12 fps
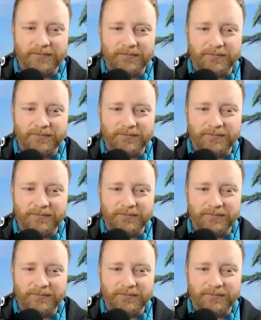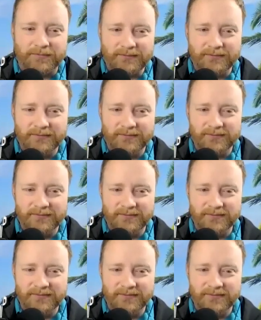
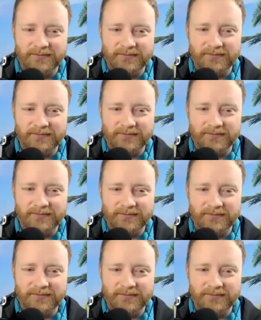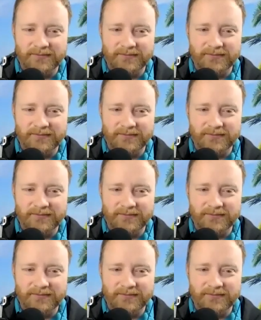No words are spoken by the person on screen.